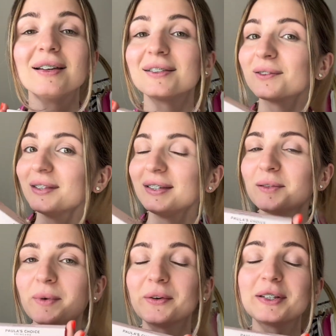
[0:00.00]
So this is
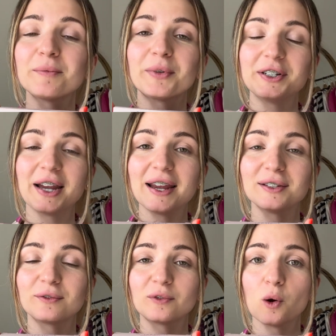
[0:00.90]
my recent purchase
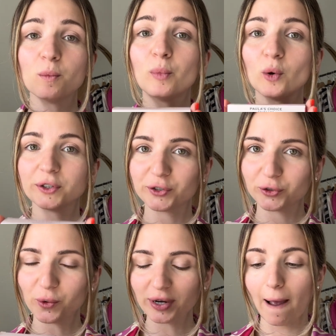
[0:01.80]
from Paula's
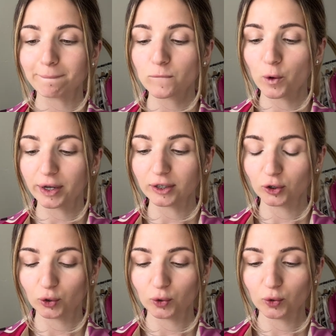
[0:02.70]
Choice. I'm going
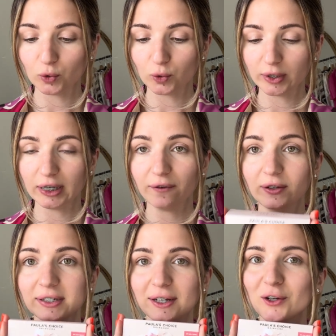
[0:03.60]
to give
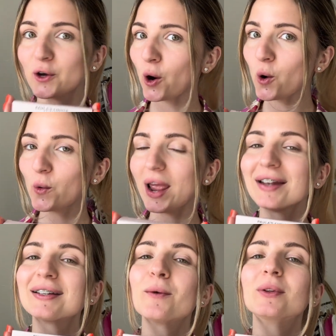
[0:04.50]
it a go, and
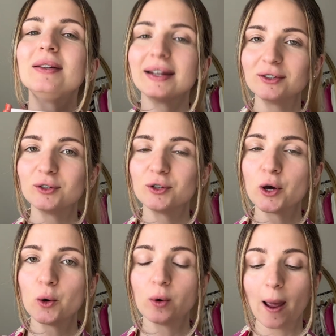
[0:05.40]
I will let you
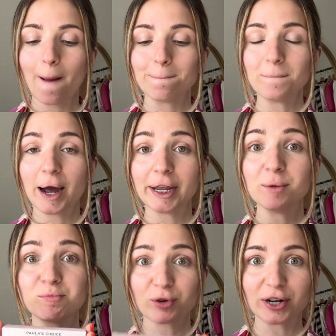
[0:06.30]
know my
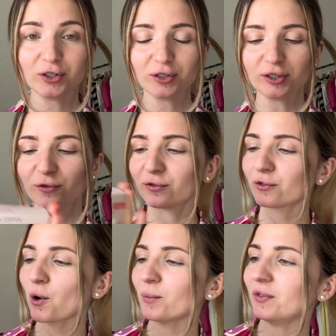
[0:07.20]
impressions
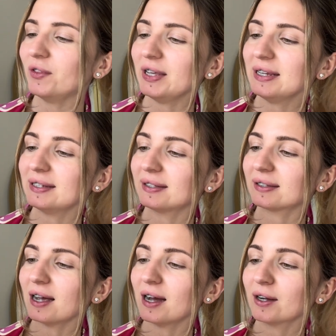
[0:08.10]
from this
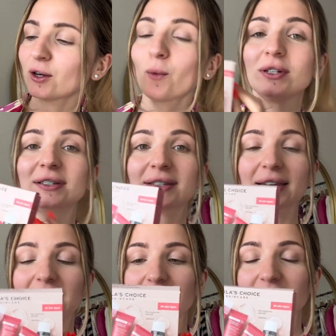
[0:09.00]
Glowing
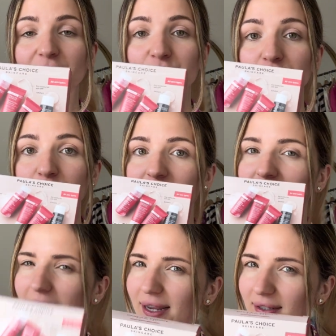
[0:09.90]
Skin Essentials
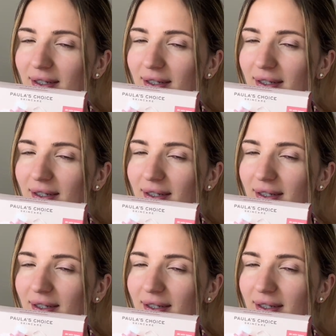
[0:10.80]
kit.